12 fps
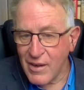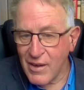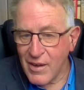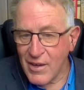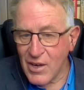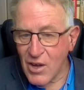
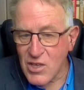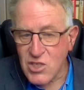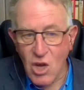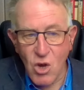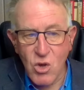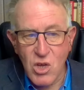You know,
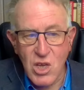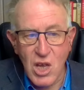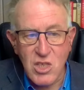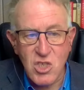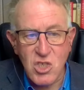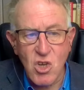so
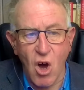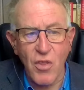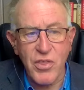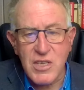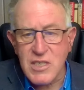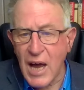it's not
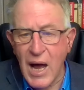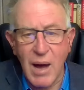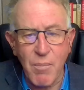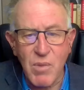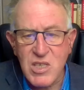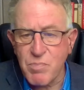this
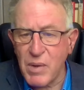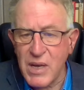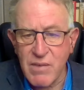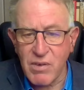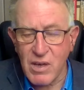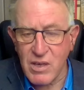harmless,
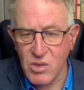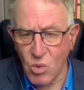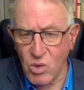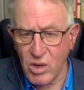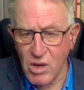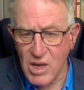benevolent
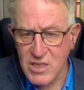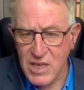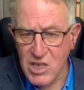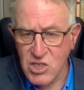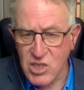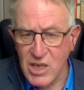
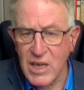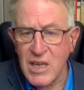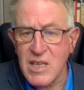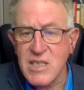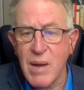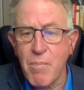organization. It
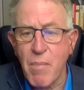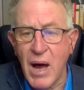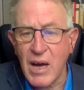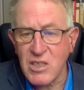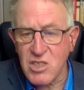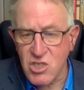is a
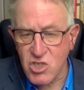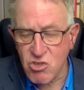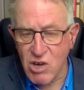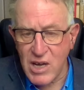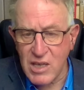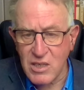Marxist
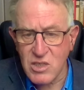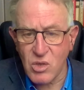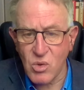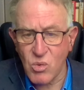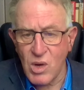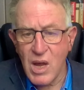training
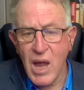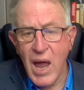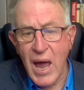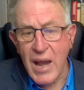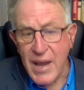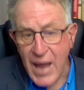school.
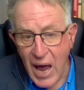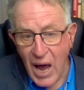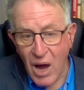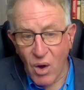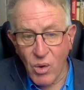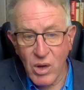And
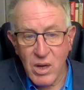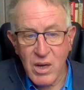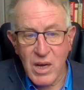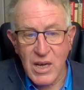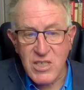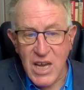now
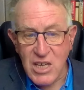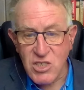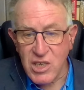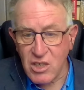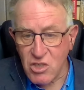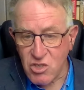it is actually
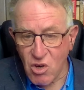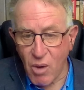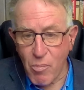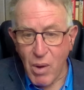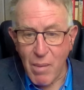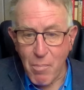controlled
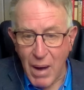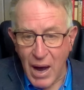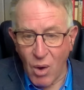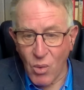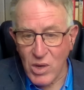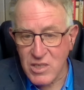by
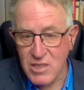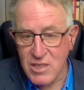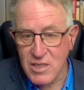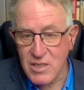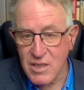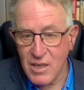
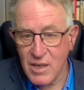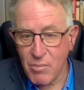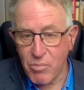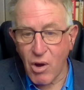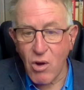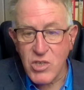Maoists,
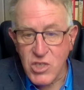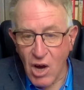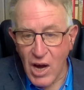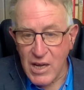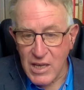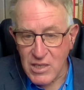
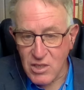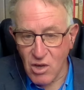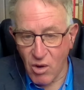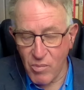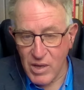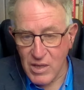pro-Chinese
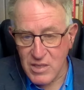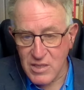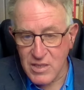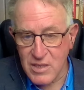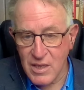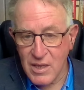
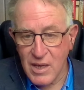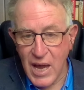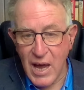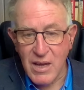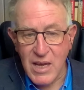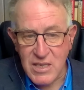communists.
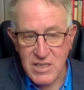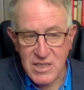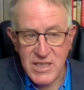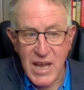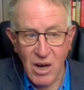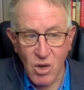As it's
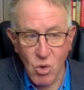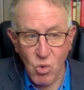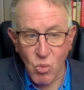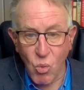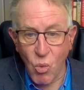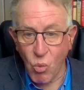now called
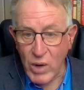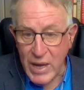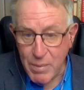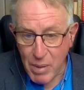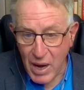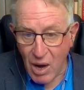
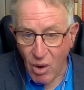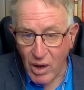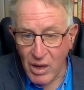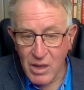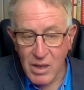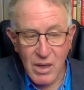Repower,
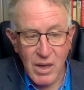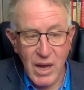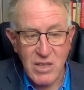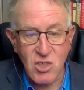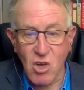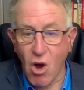
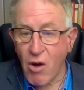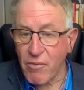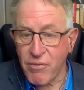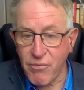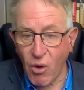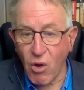it's gone
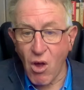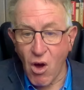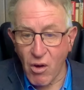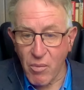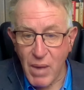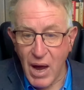
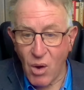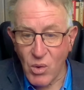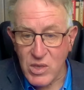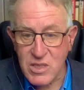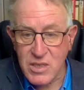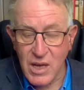full-on
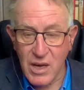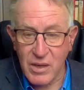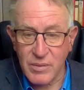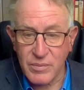Maoist now.